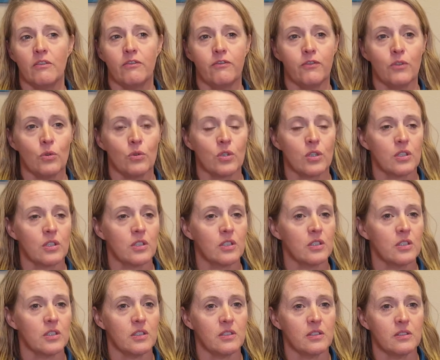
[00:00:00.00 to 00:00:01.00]
for
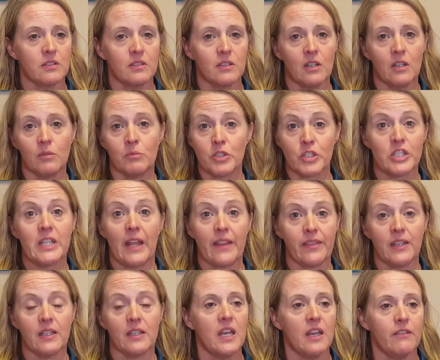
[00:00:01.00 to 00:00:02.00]
almost
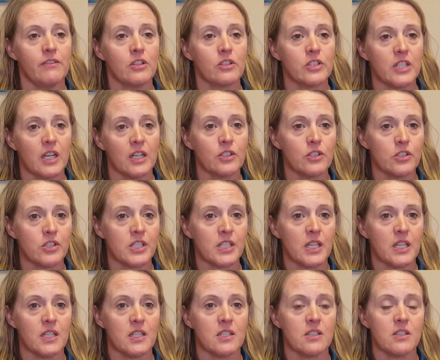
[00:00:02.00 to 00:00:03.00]
nothing. If your doctor
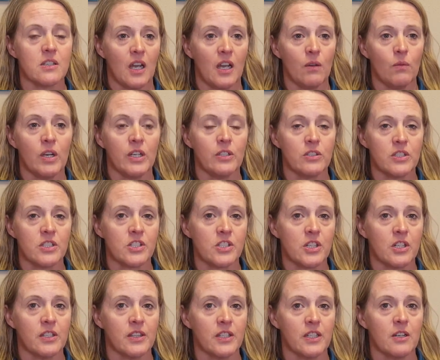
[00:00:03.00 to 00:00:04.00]
says, I want you to
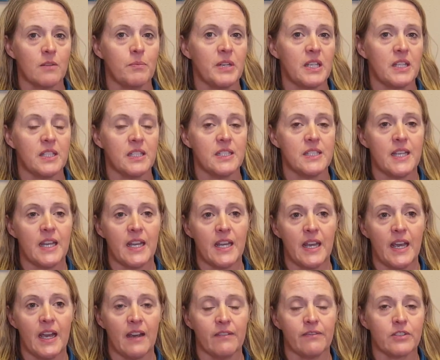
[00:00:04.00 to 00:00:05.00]
start therapy the day
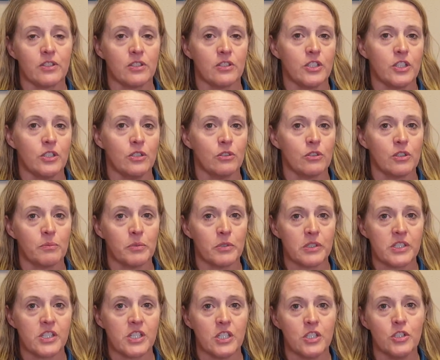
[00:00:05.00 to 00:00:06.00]
after your
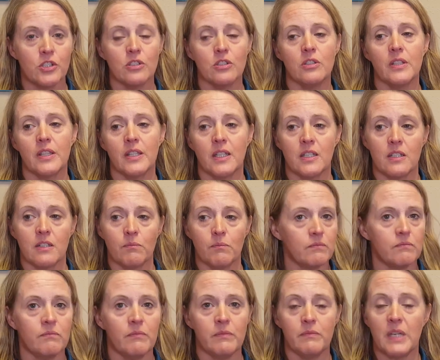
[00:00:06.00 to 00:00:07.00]
procedure, then
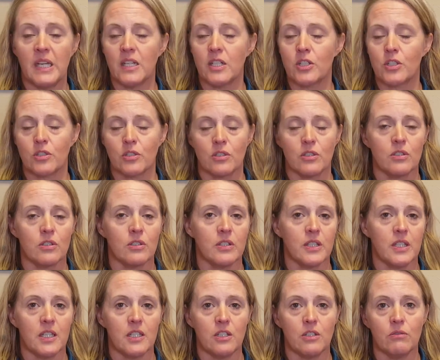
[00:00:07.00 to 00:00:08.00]
make sure
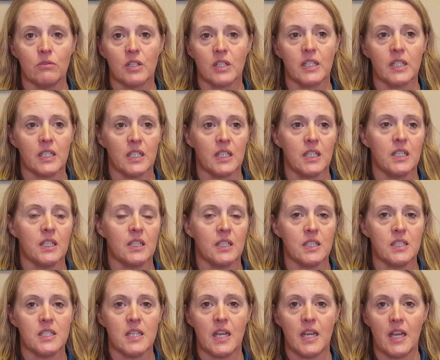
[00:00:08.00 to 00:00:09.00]
that you are getting in the
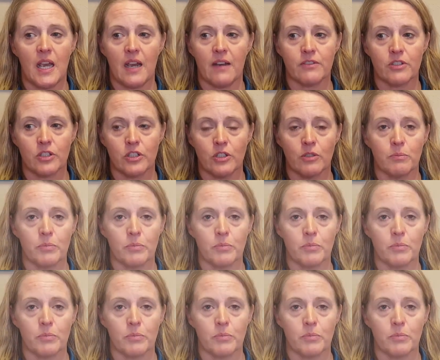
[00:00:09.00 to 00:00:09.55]
day after your